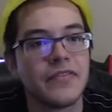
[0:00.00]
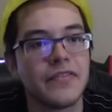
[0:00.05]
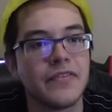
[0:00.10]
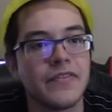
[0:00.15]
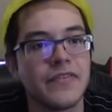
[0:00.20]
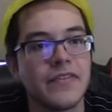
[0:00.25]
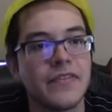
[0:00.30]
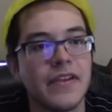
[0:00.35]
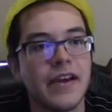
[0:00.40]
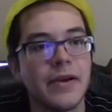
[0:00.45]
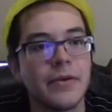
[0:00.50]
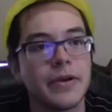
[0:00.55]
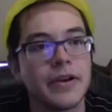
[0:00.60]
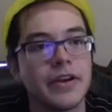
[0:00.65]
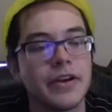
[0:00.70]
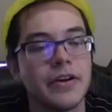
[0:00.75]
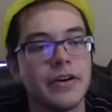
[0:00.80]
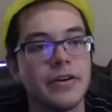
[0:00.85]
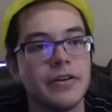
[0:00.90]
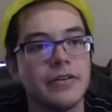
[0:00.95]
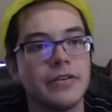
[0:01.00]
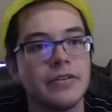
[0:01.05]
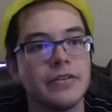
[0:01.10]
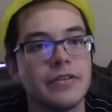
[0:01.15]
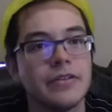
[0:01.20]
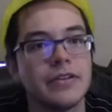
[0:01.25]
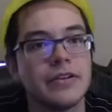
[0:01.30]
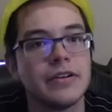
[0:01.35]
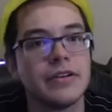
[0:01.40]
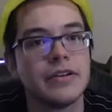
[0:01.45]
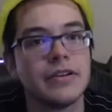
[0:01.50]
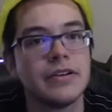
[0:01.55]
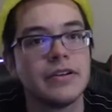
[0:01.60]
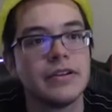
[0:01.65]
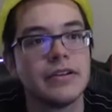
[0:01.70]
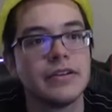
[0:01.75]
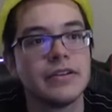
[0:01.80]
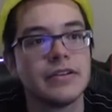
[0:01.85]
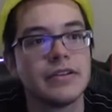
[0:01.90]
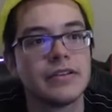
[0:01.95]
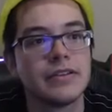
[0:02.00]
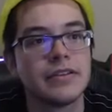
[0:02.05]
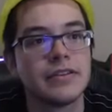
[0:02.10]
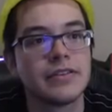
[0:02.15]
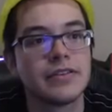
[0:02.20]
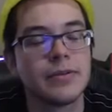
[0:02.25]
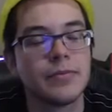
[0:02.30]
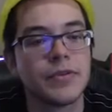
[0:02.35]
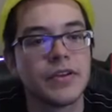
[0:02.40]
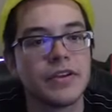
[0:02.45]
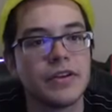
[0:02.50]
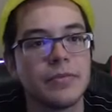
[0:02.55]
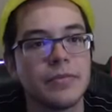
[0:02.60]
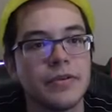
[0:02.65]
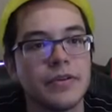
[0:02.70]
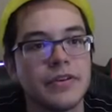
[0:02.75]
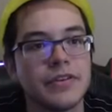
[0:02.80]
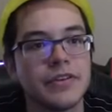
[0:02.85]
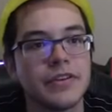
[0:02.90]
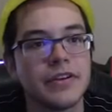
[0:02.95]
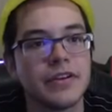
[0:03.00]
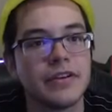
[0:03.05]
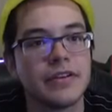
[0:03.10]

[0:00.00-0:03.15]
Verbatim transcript: there we go. There's something up there, isn't there?